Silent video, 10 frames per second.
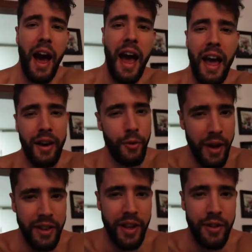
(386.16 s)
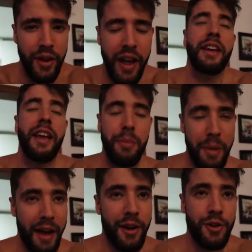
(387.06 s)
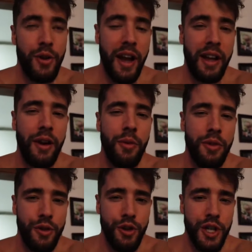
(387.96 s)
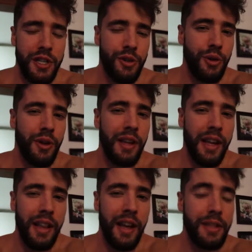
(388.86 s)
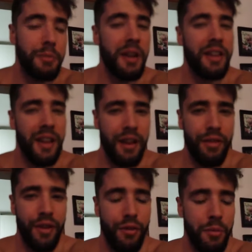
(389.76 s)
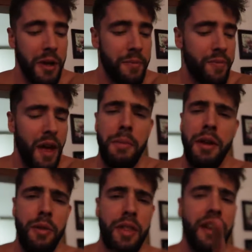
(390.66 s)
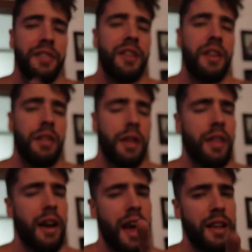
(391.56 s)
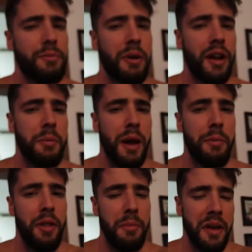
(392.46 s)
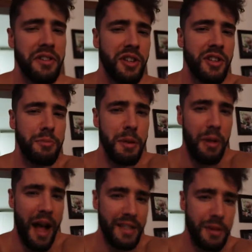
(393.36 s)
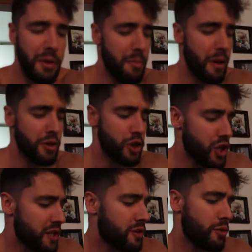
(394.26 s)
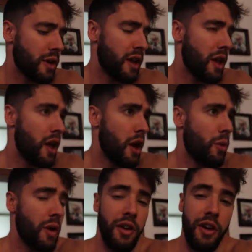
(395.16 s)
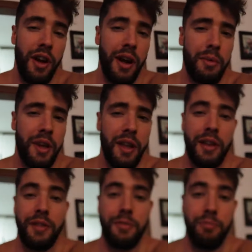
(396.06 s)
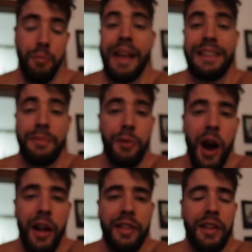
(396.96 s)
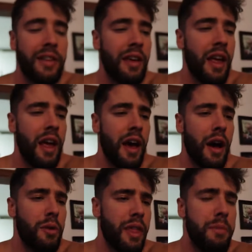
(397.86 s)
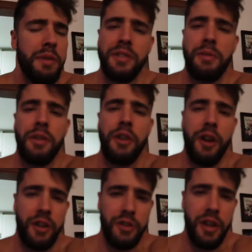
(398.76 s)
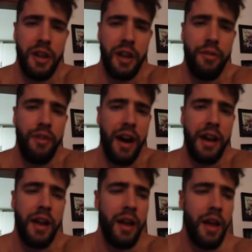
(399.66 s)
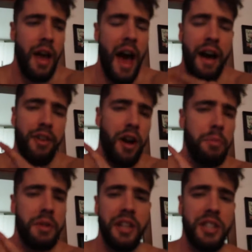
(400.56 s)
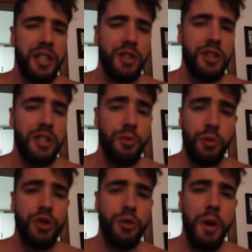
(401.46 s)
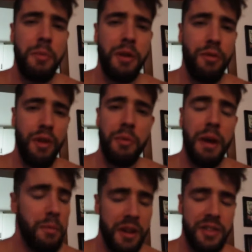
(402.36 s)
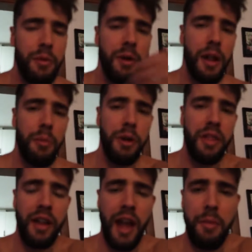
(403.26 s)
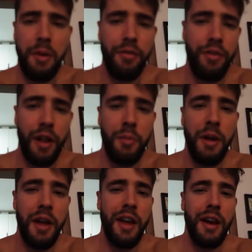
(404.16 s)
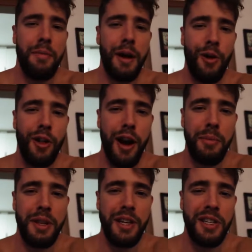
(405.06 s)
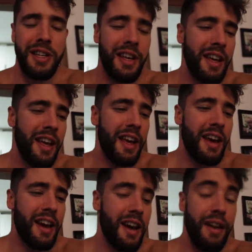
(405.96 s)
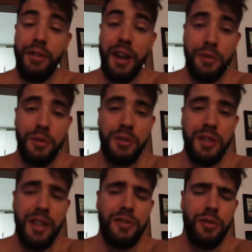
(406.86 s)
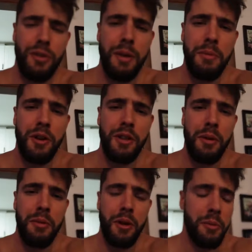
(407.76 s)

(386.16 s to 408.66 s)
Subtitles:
I had a great day today. Getting back on track with jiu-jitsu lately has been a ton of fun for me. And by the way, that is another thing that has been coming up on the messages. People asking me about jiu-jitsu and whether or not I can make some content. Would that be something you're interested in? If I have a competition in jiu-jitsu, would you want me to film that? Because I will. I'll bring the camera and film my whole competition. If you guys want to see that, so do let me know down below.